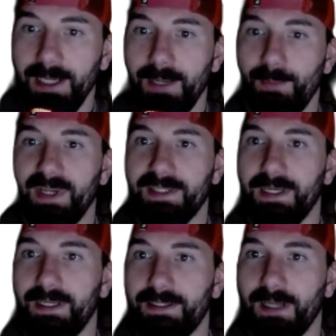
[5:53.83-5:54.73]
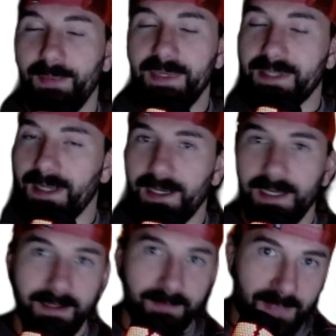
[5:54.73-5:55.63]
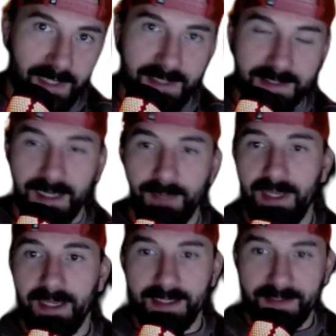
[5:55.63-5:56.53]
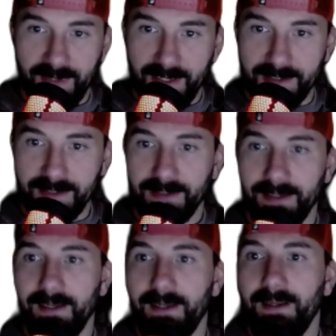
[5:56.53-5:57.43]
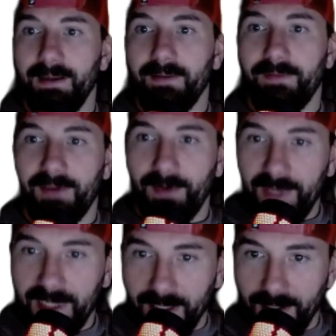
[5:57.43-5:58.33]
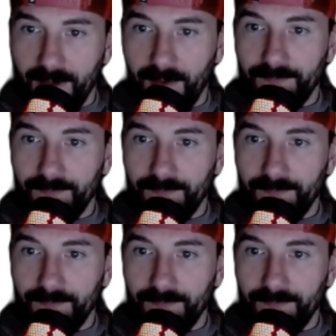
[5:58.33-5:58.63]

But Dalby's not going to give him that. He's going to be in his face from the get-go,